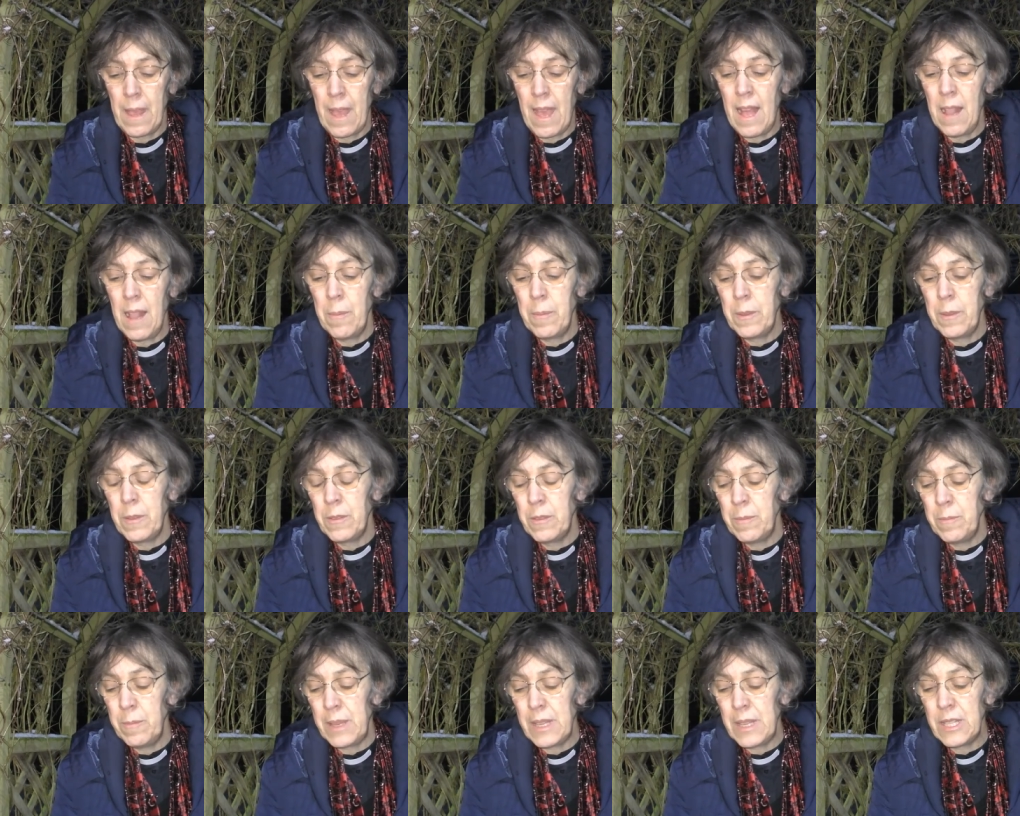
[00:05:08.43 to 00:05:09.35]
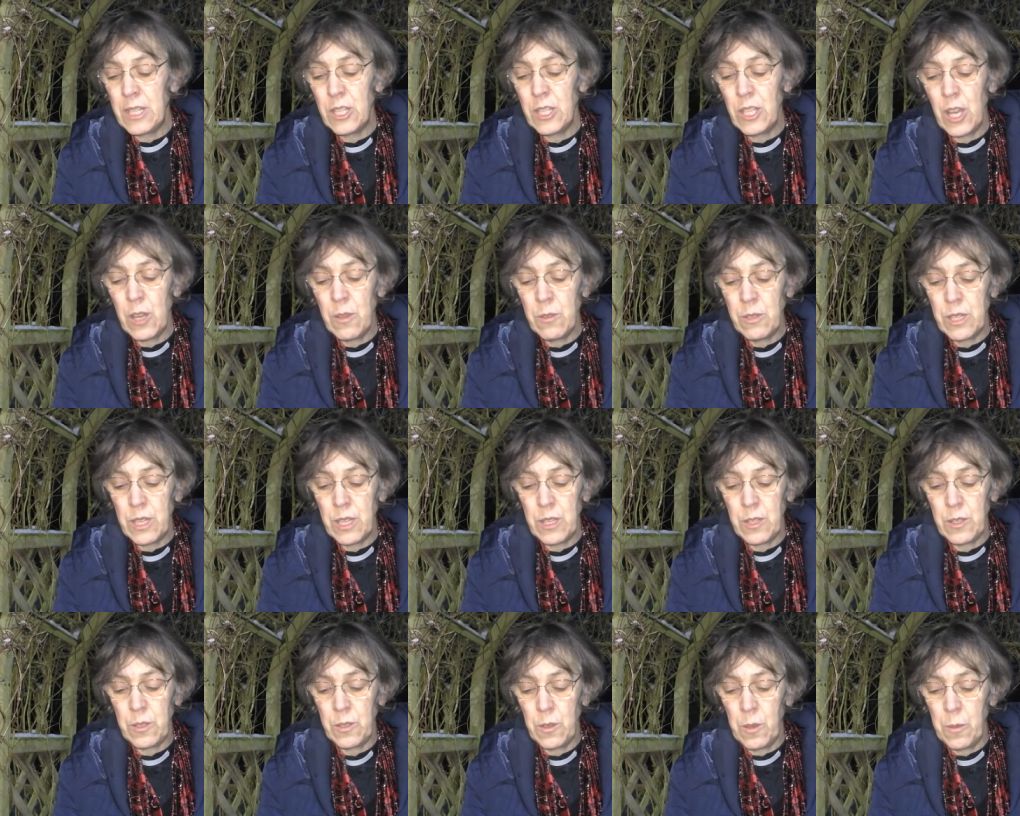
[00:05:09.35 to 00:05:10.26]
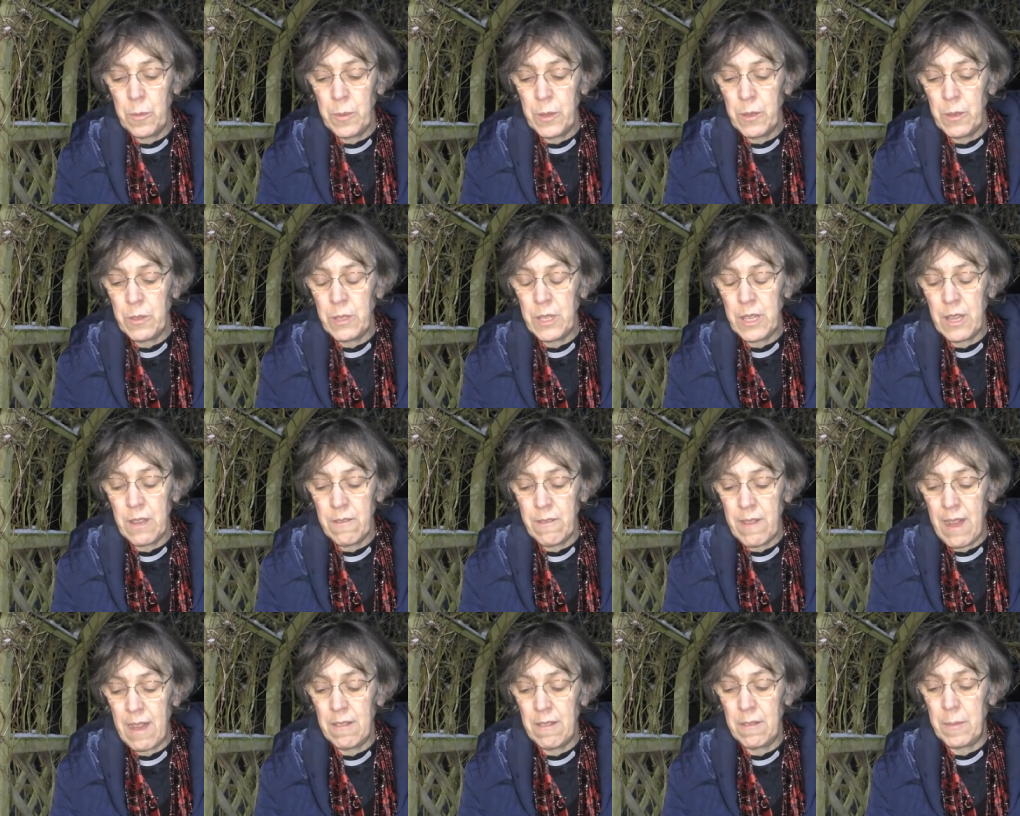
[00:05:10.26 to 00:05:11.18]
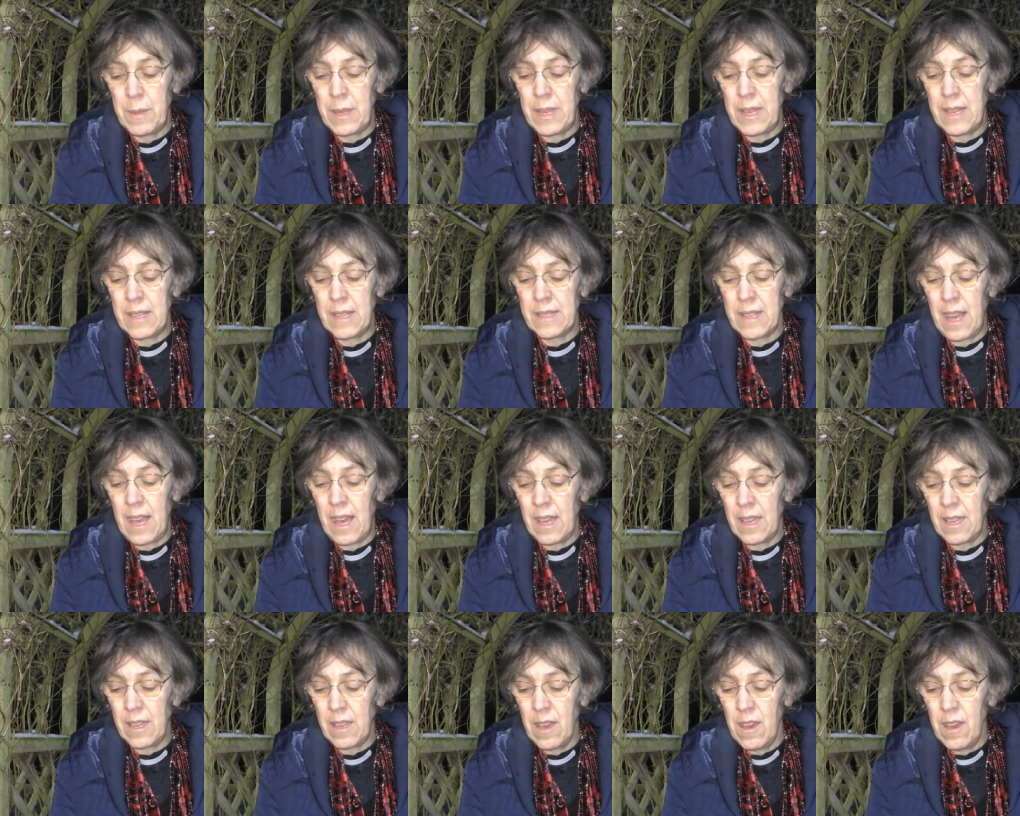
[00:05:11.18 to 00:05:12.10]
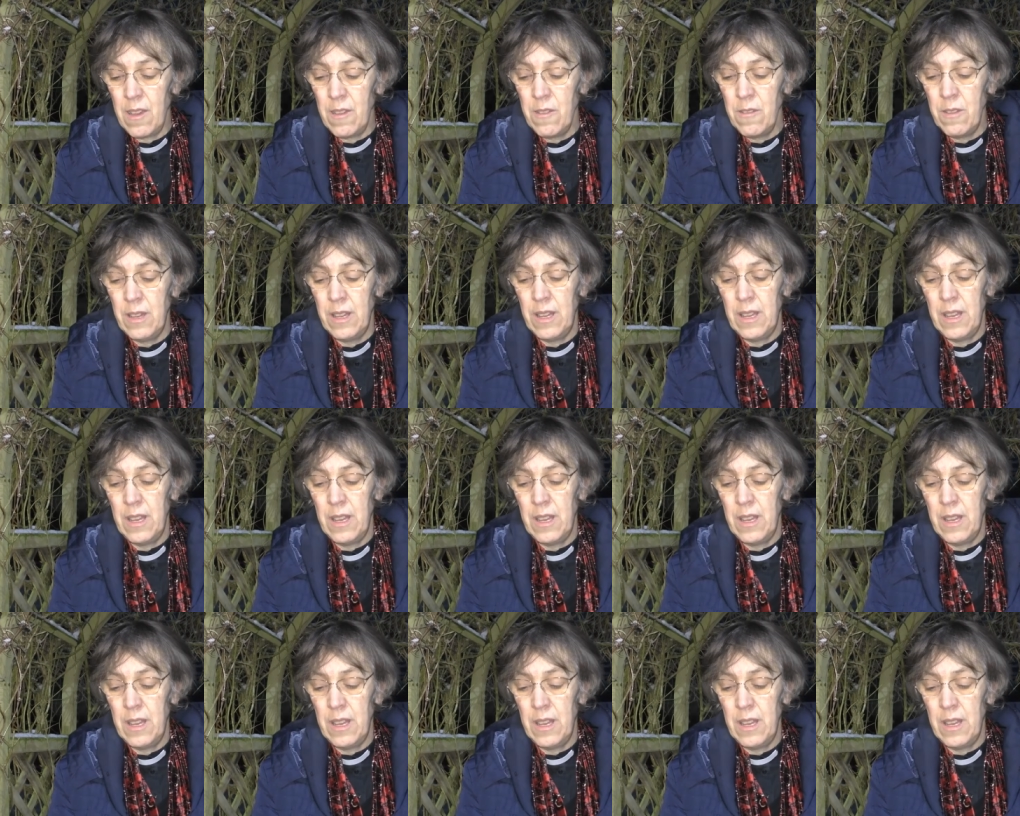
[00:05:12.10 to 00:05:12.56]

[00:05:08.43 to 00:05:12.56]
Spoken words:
Help me to notice your beauty around me as I go,